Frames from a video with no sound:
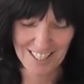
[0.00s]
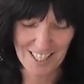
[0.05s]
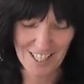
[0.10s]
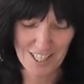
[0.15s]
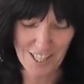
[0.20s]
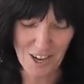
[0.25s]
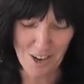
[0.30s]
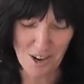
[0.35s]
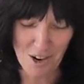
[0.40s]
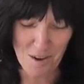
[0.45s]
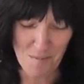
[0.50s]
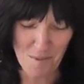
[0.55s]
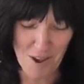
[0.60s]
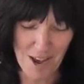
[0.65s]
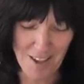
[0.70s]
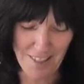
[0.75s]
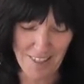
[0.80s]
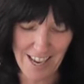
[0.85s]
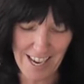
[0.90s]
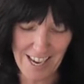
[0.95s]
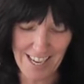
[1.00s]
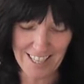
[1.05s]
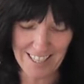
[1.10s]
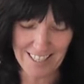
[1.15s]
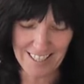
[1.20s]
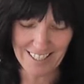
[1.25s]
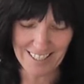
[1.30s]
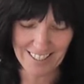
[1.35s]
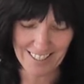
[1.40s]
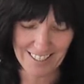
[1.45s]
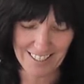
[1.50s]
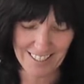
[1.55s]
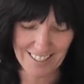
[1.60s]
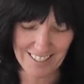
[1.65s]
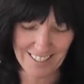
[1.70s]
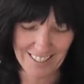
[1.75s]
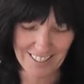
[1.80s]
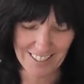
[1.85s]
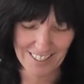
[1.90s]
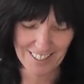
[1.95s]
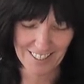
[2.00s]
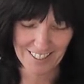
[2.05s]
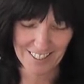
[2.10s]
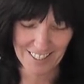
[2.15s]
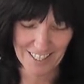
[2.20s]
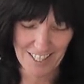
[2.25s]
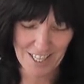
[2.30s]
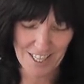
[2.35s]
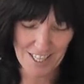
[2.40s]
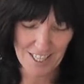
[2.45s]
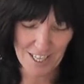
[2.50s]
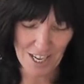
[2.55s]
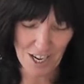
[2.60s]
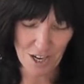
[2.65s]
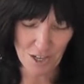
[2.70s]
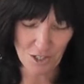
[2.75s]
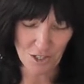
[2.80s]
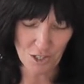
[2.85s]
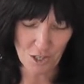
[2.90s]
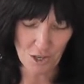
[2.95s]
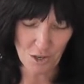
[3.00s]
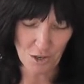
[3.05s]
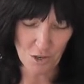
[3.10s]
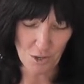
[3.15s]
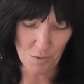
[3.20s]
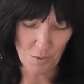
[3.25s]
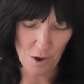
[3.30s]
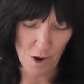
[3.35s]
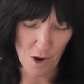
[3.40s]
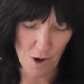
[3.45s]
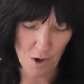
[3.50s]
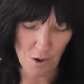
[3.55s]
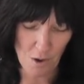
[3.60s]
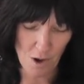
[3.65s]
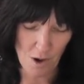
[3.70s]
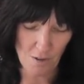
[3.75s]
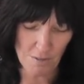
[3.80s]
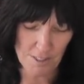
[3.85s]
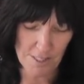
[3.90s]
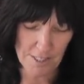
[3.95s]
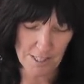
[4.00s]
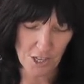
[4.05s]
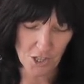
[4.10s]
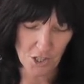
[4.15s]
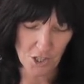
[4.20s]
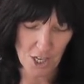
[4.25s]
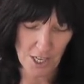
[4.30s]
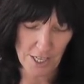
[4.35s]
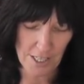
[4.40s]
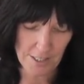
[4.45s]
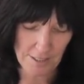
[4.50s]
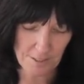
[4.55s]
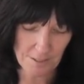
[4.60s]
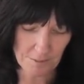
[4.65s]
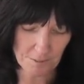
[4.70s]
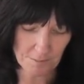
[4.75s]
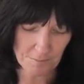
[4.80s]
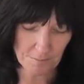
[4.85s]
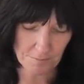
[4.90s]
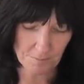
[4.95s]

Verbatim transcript: Sorry about that. So do your row of stitching.